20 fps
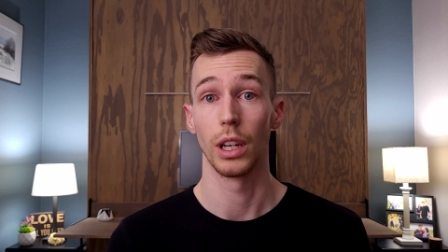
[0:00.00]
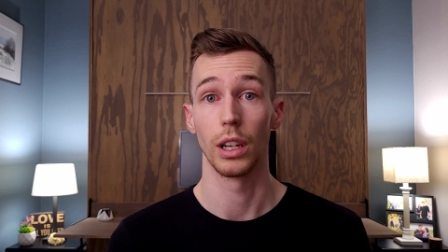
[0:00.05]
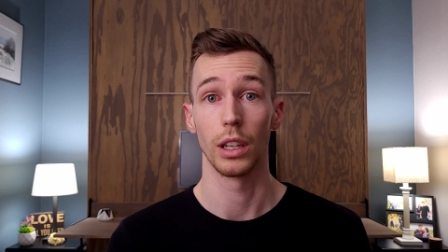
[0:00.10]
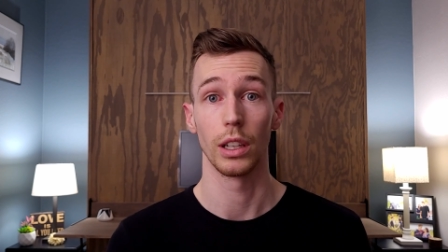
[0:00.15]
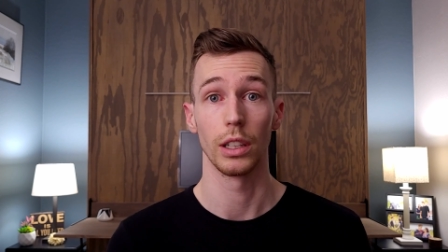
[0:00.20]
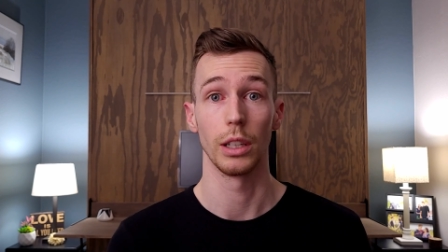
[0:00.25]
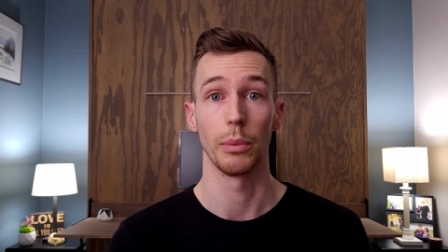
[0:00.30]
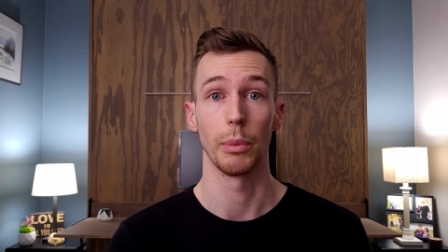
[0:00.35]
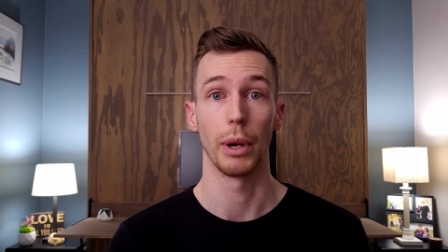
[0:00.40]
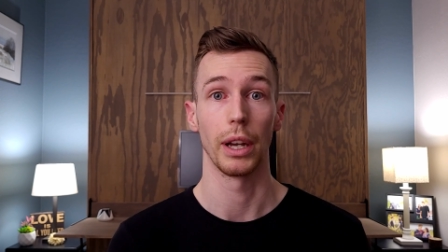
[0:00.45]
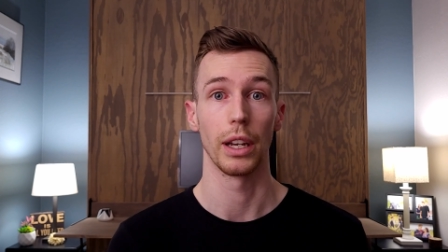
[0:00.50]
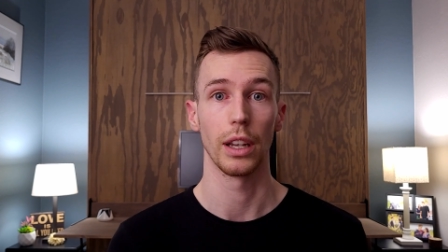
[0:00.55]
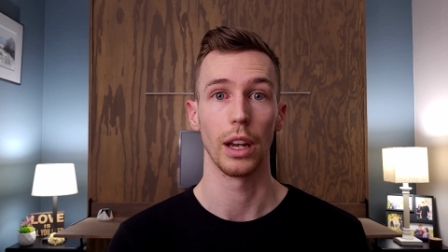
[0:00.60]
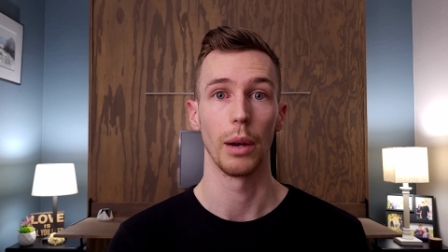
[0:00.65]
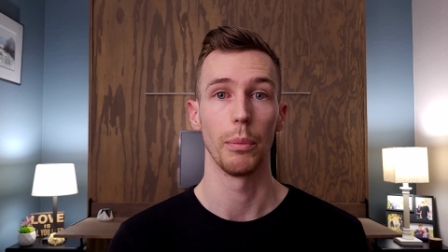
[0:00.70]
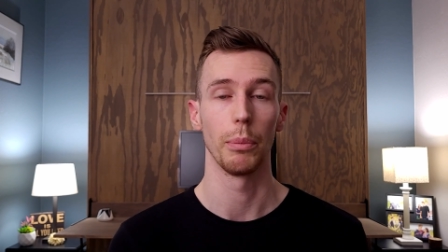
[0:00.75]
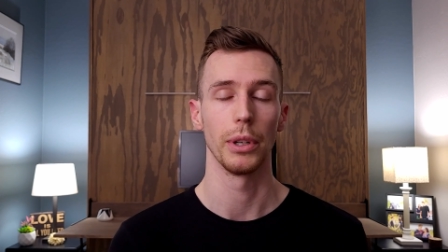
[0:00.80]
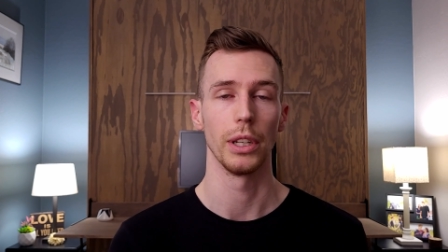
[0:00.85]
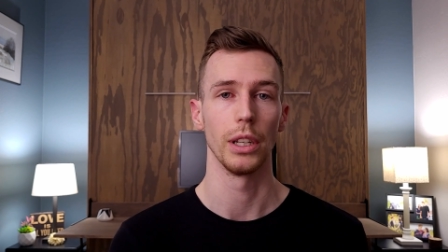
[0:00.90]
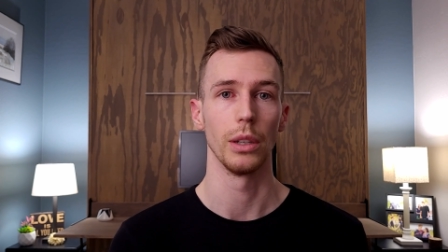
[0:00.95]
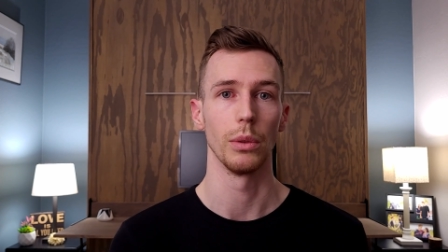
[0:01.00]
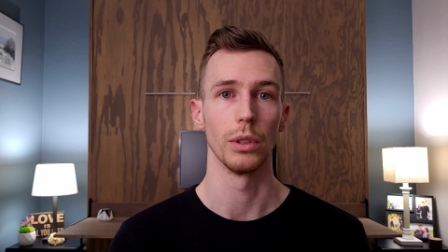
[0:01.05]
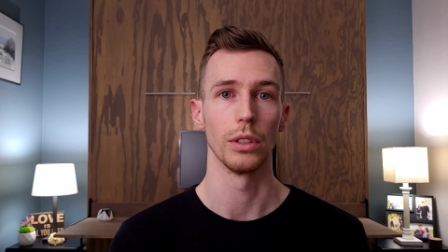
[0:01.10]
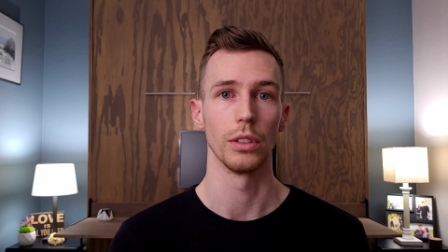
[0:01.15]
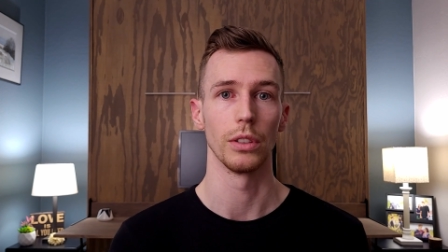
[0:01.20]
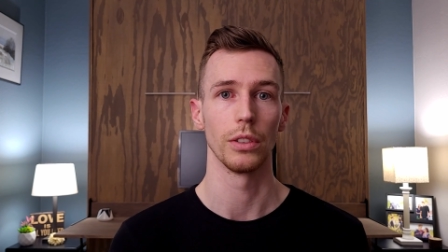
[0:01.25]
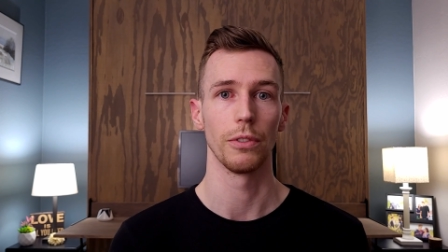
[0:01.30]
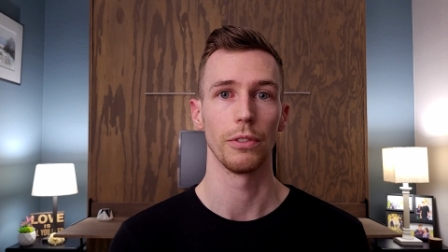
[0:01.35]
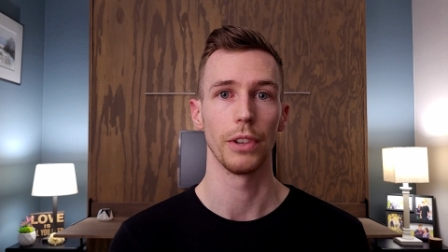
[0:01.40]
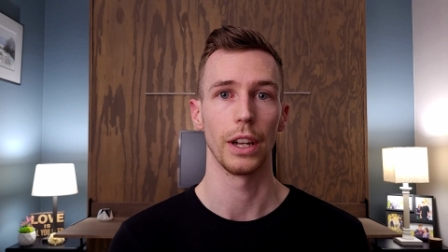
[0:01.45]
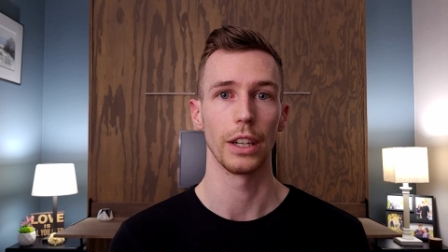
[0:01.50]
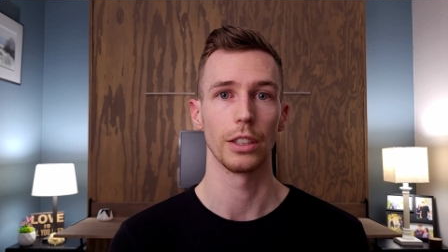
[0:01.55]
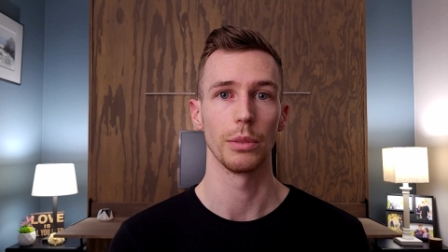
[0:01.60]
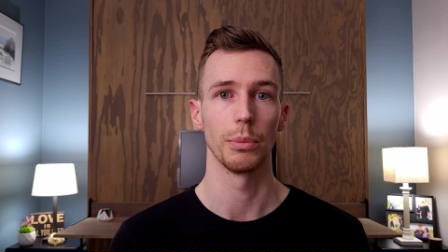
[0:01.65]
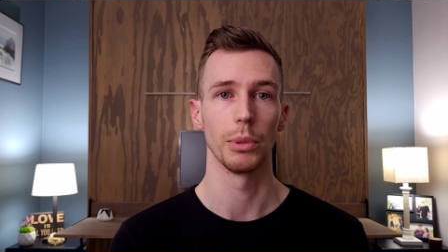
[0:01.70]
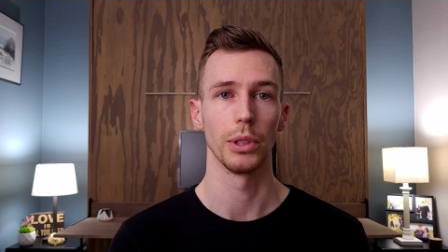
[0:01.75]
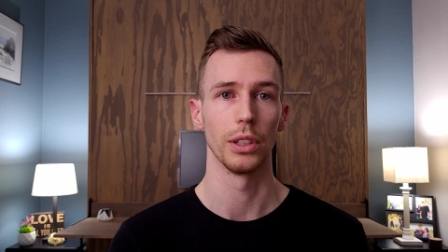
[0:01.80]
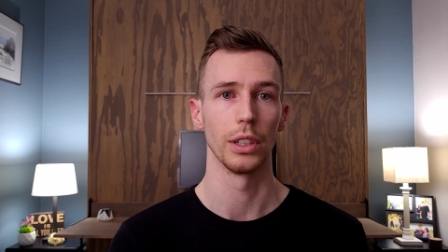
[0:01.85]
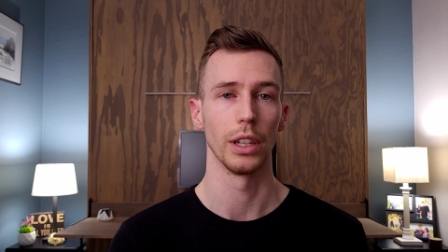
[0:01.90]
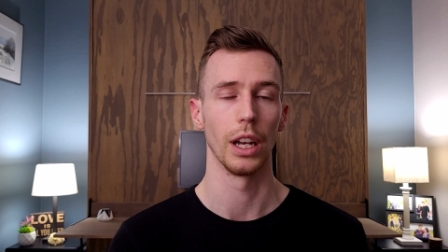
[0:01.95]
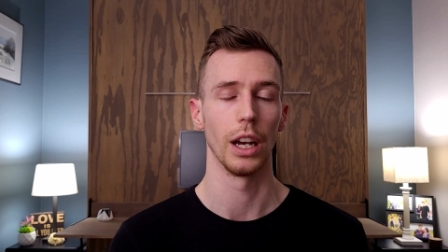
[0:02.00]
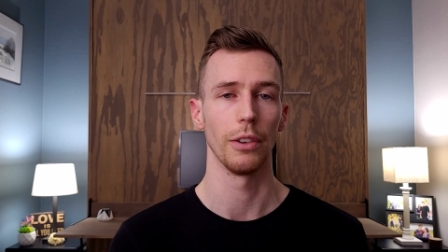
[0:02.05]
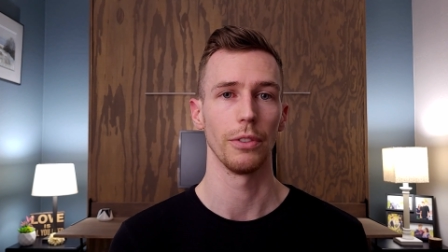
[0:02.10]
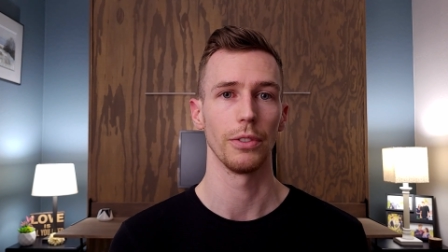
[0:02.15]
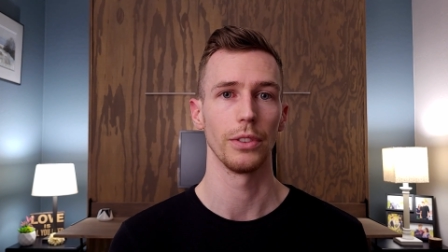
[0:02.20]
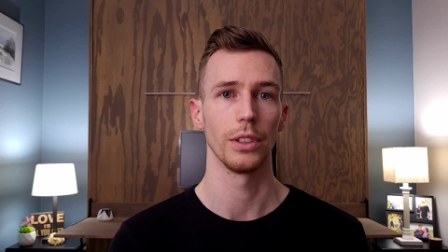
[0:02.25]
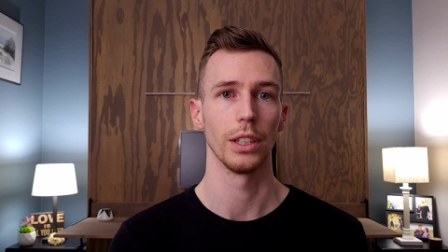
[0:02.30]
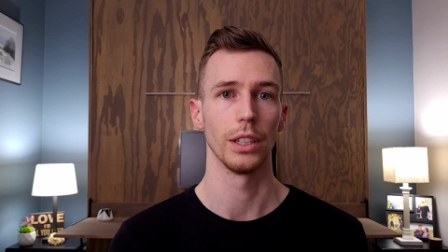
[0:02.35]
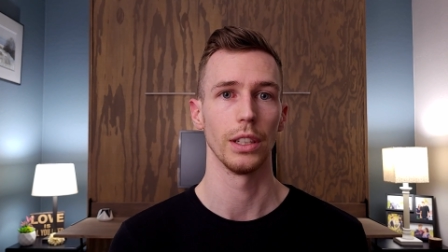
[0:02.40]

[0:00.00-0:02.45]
Luckily, my company was flexible enough